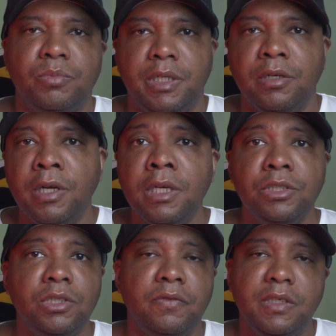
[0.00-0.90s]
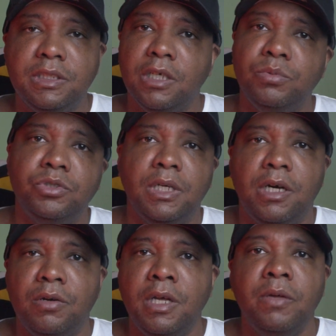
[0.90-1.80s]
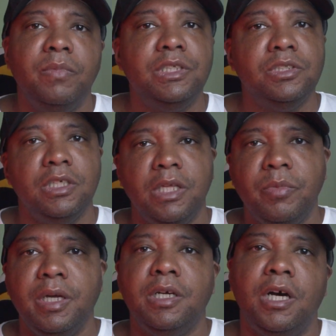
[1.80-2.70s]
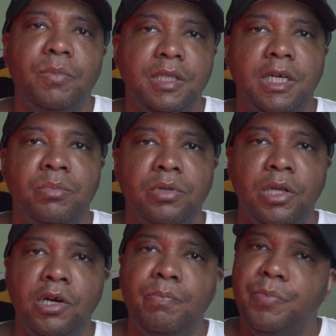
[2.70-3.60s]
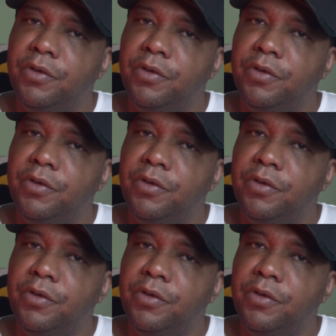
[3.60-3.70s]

there. So if this helped you out, make sure you leave me a comment down below.